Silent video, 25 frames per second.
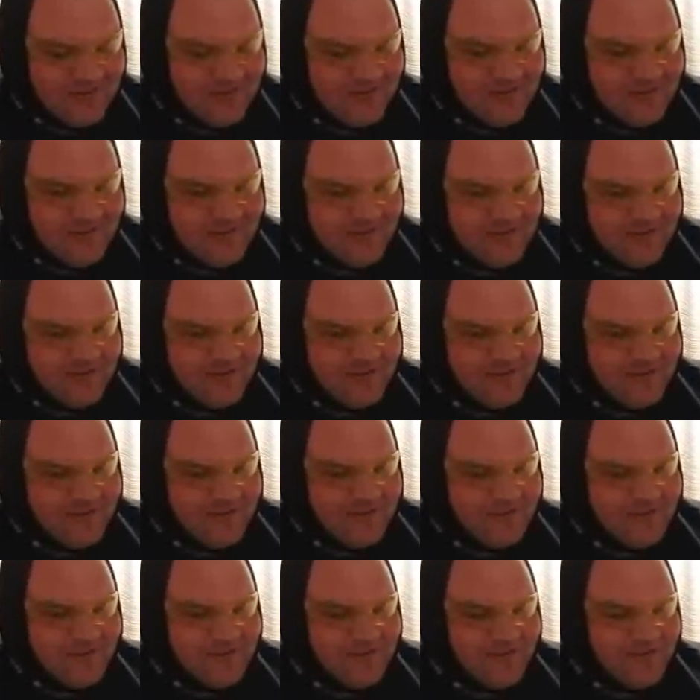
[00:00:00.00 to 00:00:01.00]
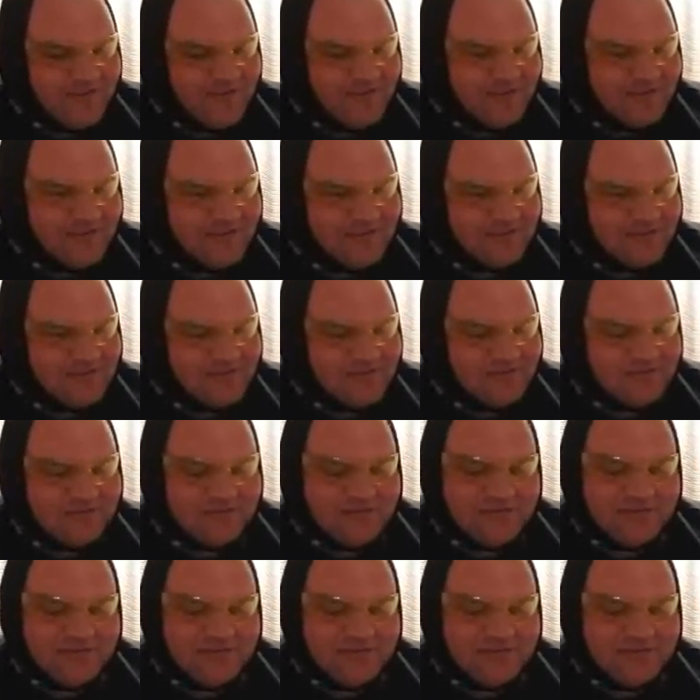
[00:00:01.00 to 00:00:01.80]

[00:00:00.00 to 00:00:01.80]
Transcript: (silence)